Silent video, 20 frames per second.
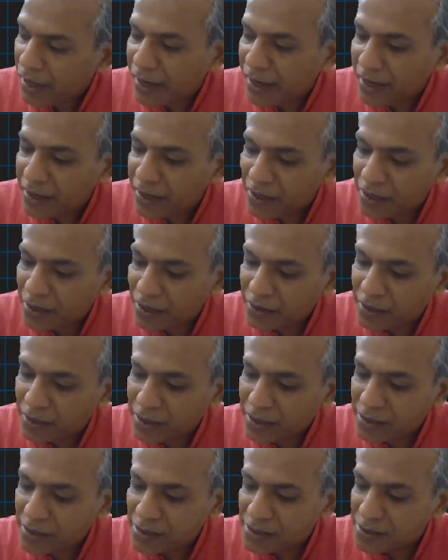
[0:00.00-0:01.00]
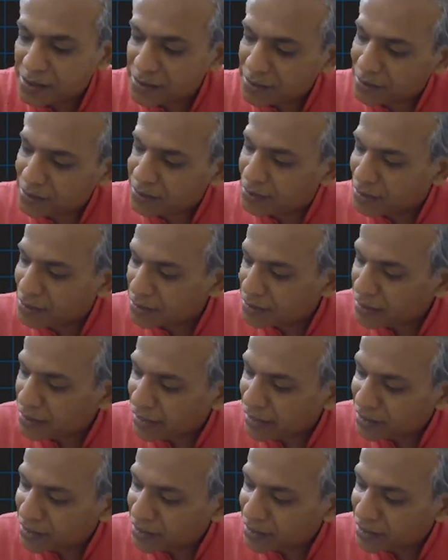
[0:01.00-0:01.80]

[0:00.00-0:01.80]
And there is this